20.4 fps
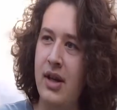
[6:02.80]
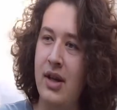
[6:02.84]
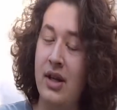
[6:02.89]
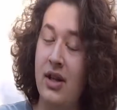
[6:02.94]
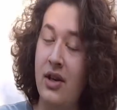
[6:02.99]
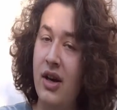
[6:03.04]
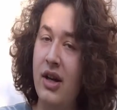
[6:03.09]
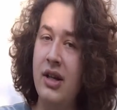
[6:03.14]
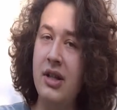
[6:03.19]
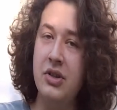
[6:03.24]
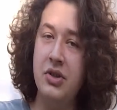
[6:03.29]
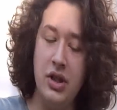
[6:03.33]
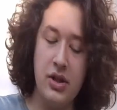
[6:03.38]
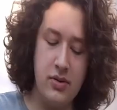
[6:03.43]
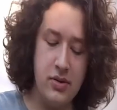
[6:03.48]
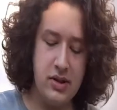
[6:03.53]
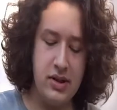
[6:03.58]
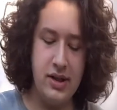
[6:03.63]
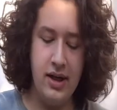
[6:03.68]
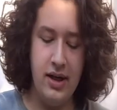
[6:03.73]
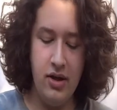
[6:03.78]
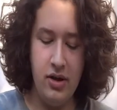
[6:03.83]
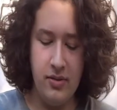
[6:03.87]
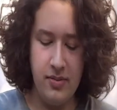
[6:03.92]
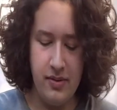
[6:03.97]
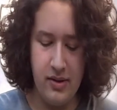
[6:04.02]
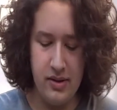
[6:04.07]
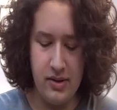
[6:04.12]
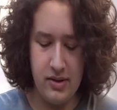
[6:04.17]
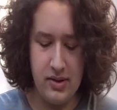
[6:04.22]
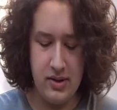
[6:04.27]
I didn't check what the
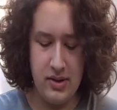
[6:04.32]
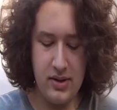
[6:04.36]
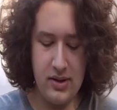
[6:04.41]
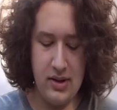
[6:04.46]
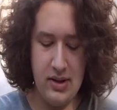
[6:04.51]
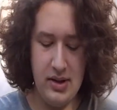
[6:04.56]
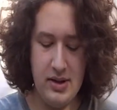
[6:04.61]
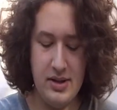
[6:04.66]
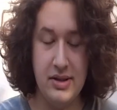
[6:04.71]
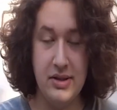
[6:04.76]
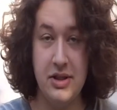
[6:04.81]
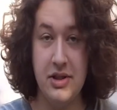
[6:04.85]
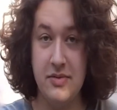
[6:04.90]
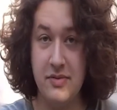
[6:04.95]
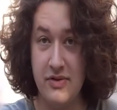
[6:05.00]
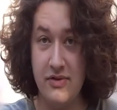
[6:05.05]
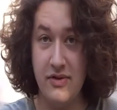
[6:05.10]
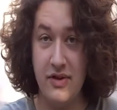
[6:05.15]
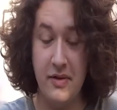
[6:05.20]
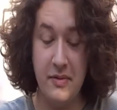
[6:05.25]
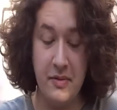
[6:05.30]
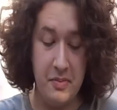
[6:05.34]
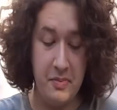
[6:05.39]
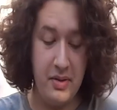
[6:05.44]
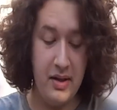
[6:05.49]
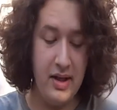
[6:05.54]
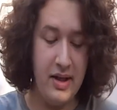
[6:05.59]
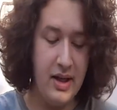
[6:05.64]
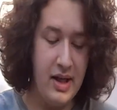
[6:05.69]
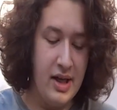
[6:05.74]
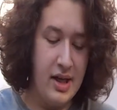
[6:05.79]
counterpart is in terms of fiber,
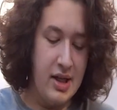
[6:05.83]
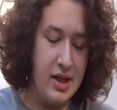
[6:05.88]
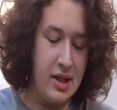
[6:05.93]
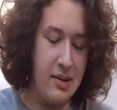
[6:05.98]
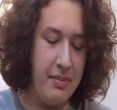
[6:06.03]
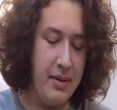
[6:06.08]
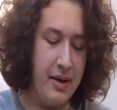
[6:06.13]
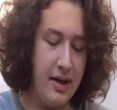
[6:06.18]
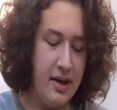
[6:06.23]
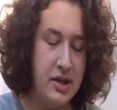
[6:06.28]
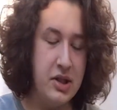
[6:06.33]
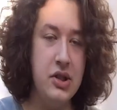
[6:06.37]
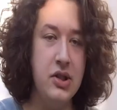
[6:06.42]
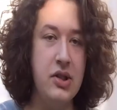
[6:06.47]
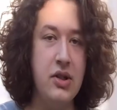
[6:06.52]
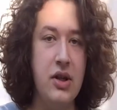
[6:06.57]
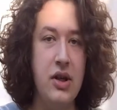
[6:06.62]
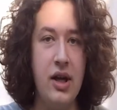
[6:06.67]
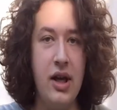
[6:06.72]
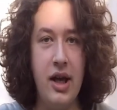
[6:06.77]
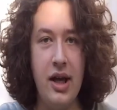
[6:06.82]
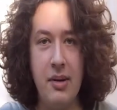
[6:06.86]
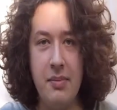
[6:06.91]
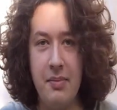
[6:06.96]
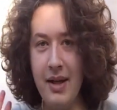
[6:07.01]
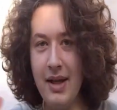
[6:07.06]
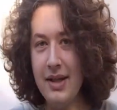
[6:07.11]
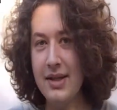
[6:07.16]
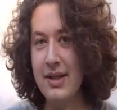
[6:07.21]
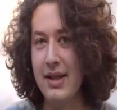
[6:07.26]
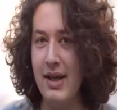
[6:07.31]
but compared to a
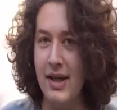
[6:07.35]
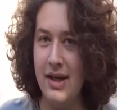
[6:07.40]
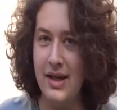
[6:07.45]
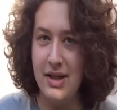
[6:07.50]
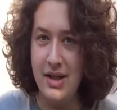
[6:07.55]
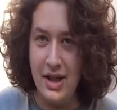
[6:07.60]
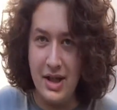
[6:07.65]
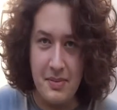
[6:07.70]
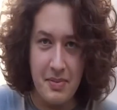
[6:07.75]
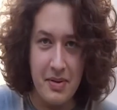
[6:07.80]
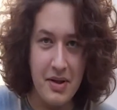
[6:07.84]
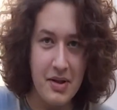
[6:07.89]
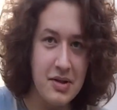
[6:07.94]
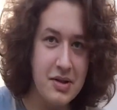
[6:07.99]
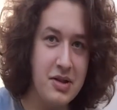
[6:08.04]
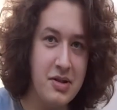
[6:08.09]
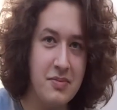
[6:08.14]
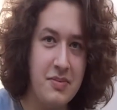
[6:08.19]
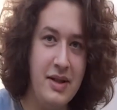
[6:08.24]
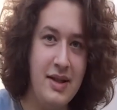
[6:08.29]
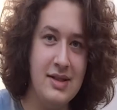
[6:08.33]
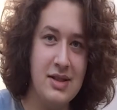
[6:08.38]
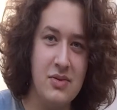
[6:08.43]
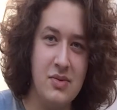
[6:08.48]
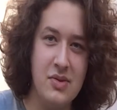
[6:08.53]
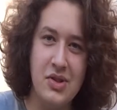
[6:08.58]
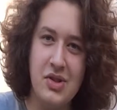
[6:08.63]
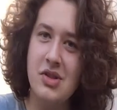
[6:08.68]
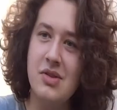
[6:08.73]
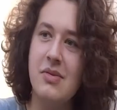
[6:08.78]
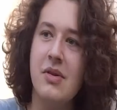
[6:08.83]
Pizza Hut, like personal pizza,
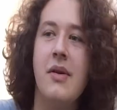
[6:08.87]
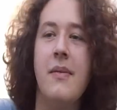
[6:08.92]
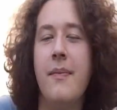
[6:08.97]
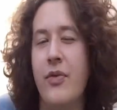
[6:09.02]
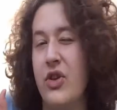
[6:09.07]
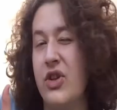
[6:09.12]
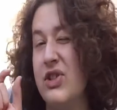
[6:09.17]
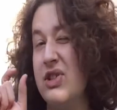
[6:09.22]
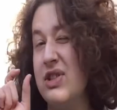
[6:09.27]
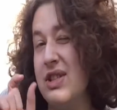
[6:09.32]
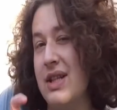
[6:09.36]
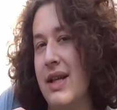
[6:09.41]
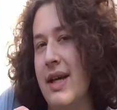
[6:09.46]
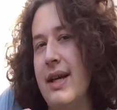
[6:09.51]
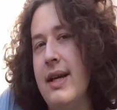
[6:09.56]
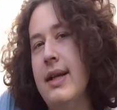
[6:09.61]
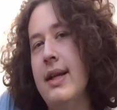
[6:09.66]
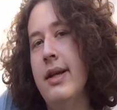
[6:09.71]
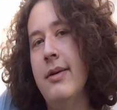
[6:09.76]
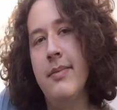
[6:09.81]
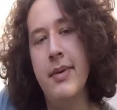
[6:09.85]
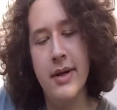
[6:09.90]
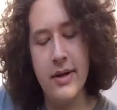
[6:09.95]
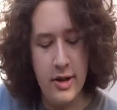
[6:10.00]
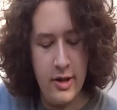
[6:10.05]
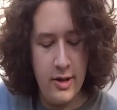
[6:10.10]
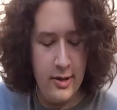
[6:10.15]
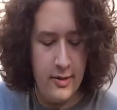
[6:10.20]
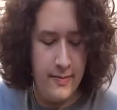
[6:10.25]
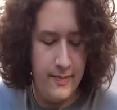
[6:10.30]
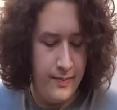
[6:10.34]
which is slightly
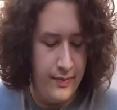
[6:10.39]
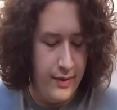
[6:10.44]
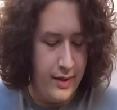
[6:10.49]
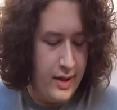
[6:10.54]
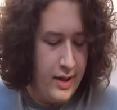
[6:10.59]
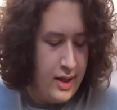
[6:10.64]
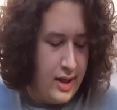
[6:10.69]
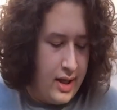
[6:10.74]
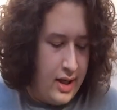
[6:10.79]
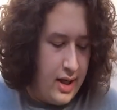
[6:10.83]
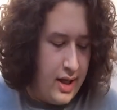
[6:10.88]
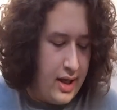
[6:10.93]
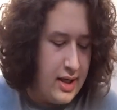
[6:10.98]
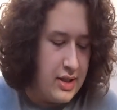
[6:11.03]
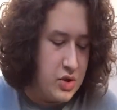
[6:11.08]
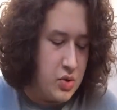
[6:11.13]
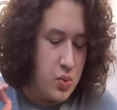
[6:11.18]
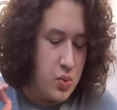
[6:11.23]
bigger, it is